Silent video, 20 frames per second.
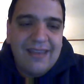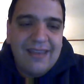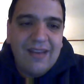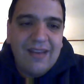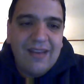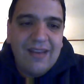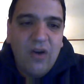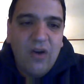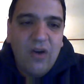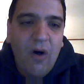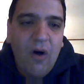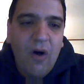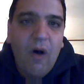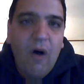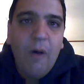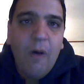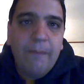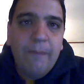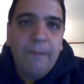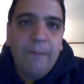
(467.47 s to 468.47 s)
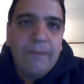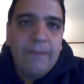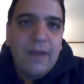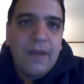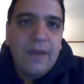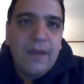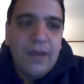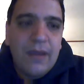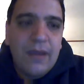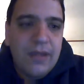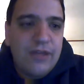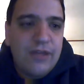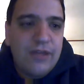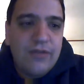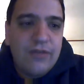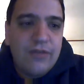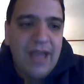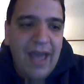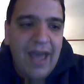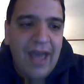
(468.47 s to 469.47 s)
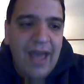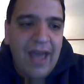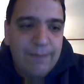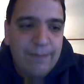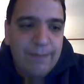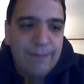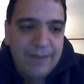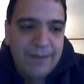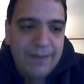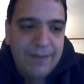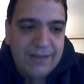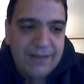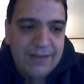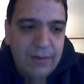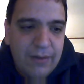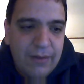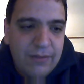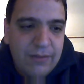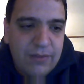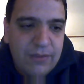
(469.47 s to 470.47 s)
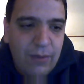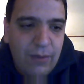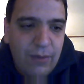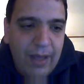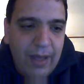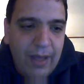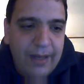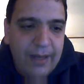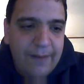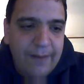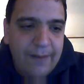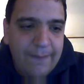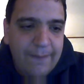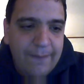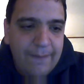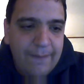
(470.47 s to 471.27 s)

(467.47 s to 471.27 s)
to calm you down, Beast Mode Squad.